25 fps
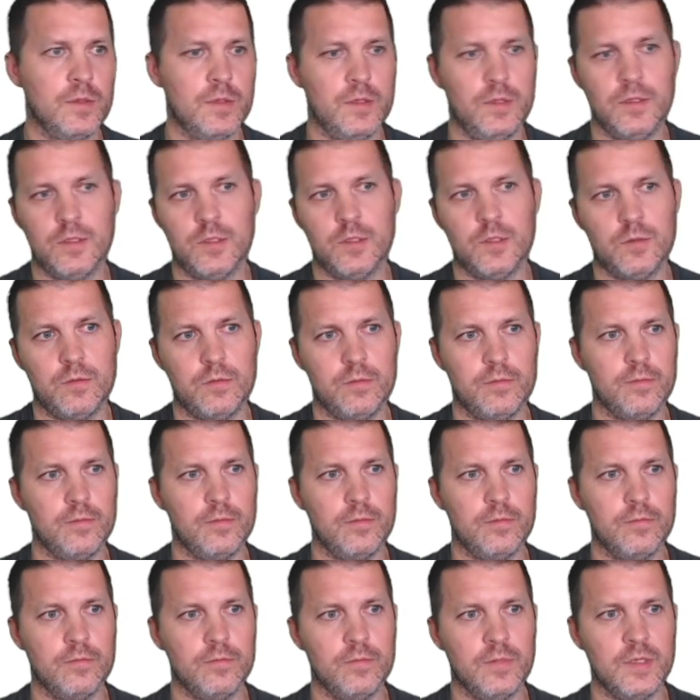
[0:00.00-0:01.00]
since
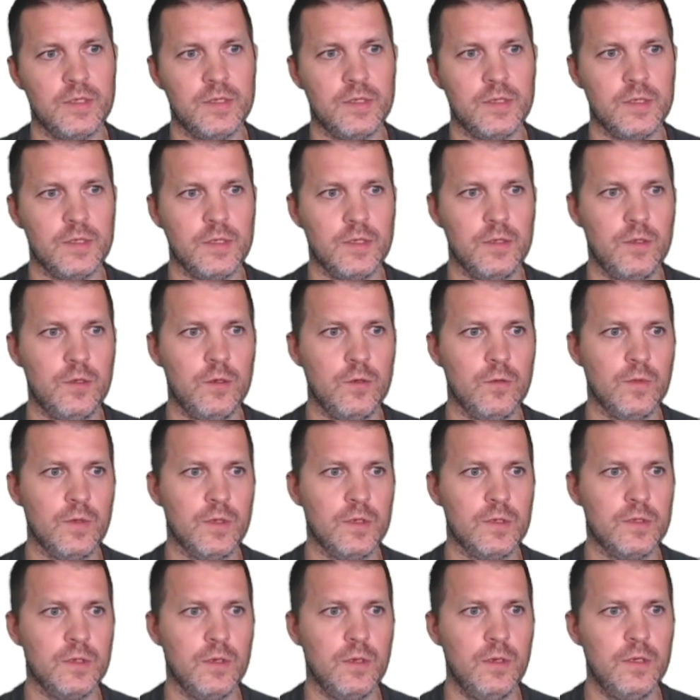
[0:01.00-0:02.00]
this is a new one
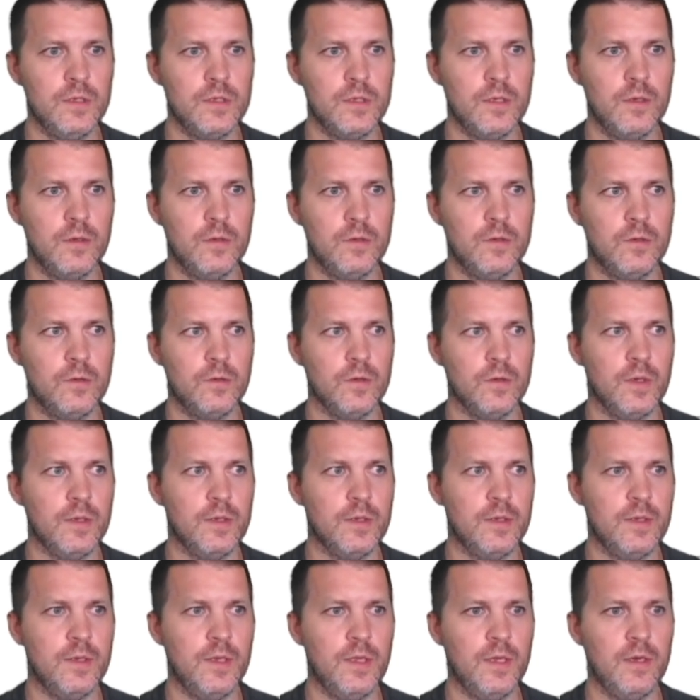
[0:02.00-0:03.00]
so let's go to our
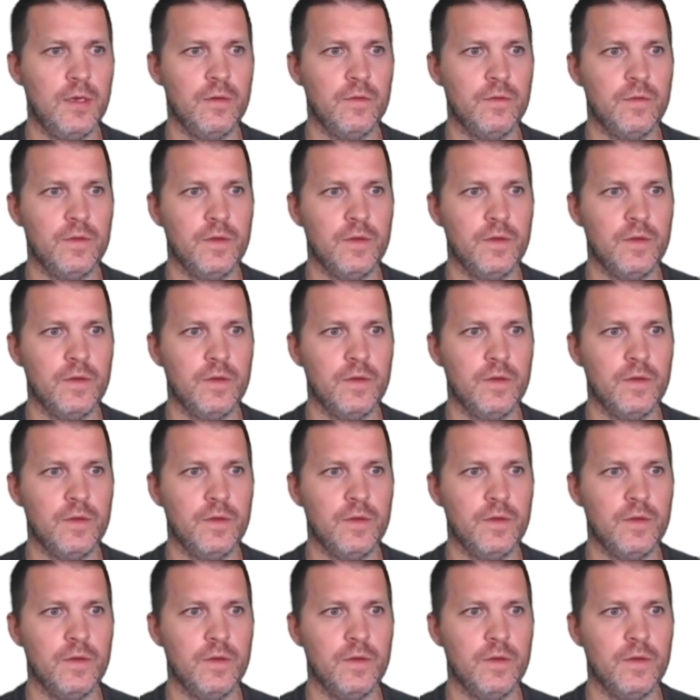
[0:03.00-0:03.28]
dev